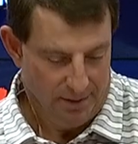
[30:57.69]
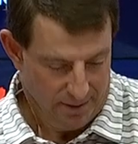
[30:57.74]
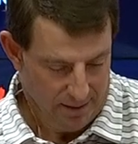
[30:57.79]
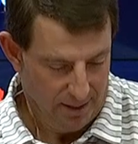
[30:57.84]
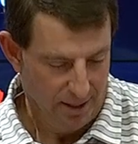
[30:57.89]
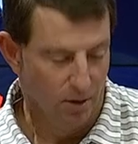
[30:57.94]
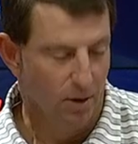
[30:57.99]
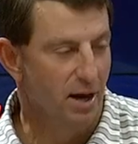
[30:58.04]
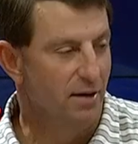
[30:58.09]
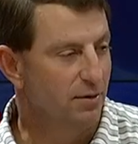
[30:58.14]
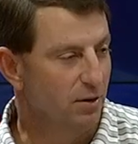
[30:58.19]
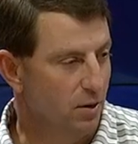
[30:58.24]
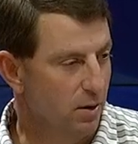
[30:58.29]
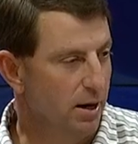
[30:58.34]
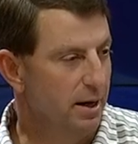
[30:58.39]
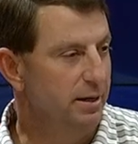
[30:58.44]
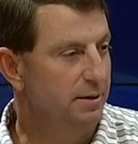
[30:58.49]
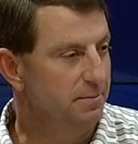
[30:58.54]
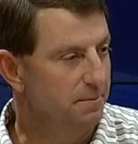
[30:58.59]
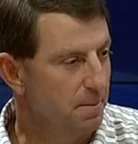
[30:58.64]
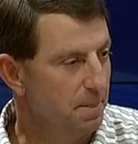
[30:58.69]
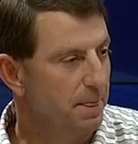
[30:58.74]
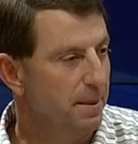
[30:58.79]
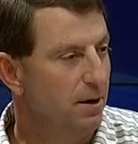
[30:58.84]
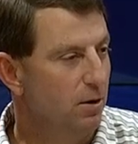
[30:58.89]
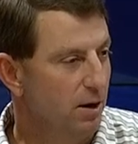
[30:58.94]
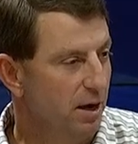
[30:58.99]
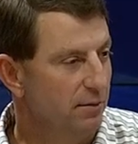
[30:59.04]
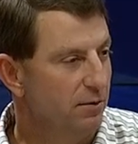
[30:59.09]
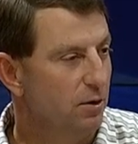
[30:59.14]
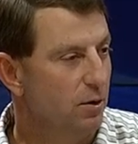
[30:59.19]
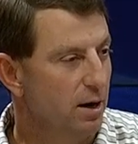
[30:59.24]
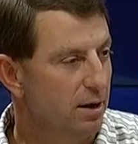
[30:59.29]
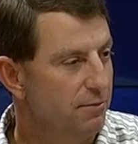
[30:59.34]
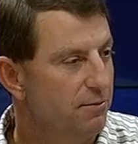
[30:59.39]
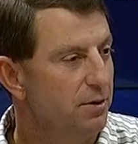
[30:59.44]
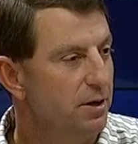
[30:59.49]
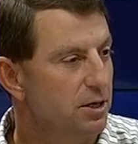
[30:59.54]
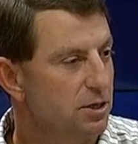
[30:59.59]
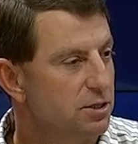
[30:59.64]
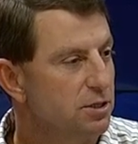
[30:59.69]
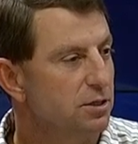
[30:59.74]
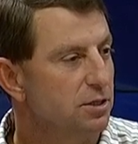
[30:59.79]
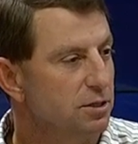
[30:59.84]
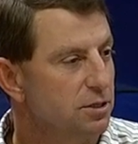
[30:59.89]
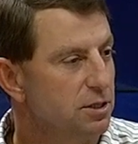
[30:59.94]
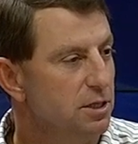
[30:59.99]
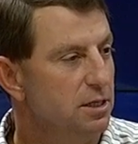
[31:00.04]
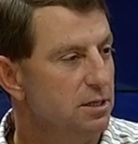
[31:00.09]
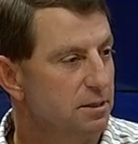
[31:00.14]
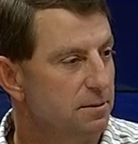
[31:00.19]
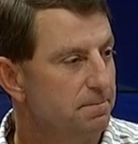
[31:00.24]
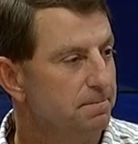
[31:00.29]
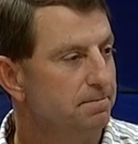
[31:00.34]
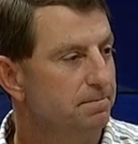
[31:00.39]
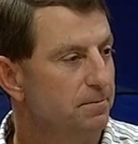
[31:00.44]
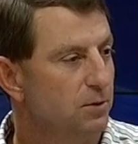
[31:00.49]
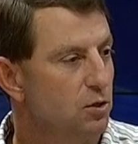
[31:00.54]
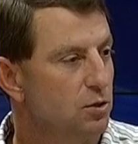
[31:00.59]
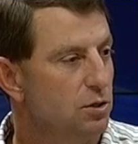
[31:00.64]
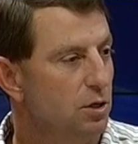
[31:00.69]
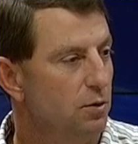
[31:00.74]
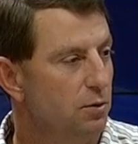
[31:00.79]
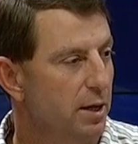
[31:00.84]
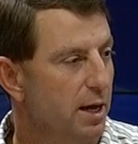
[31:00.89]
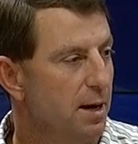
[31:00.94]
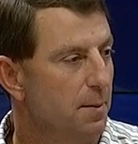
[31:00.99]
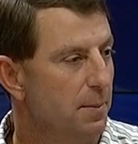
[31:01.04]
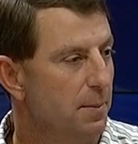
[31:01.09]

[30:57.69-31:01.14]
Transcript: he'll have a great finish to the season. There's no doubt